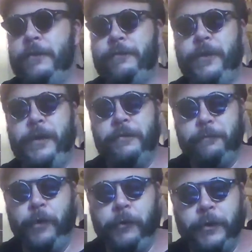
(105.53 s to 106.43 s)
these various
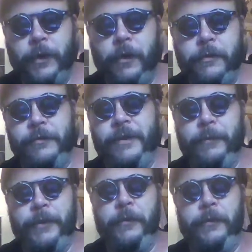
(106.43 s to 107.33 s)
protocols that
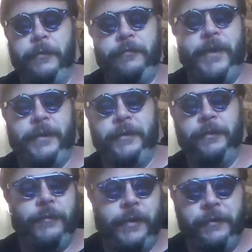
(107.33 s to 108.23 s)
would go in effect
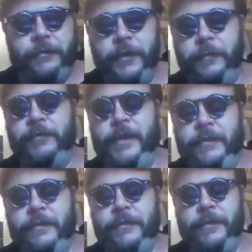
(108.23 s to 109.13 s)
under various
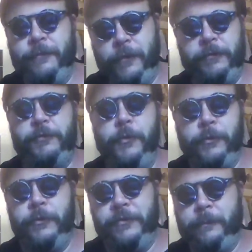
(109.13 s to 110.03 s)
circumstances, and the First
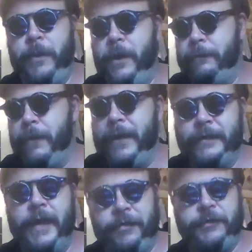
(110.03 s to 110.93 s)
Order is, upon my
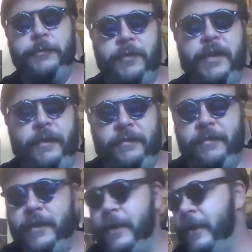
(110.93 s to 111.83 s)
death, do
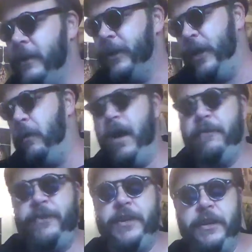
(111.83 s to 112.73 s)
this, go
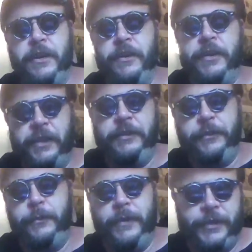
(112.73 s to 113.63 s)
off here and
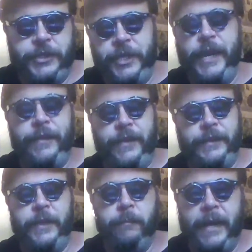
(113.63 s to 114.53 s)
do this shit, and
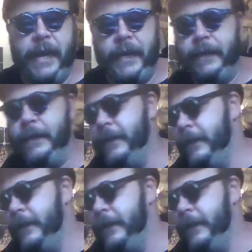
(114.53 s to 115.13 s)
then come back.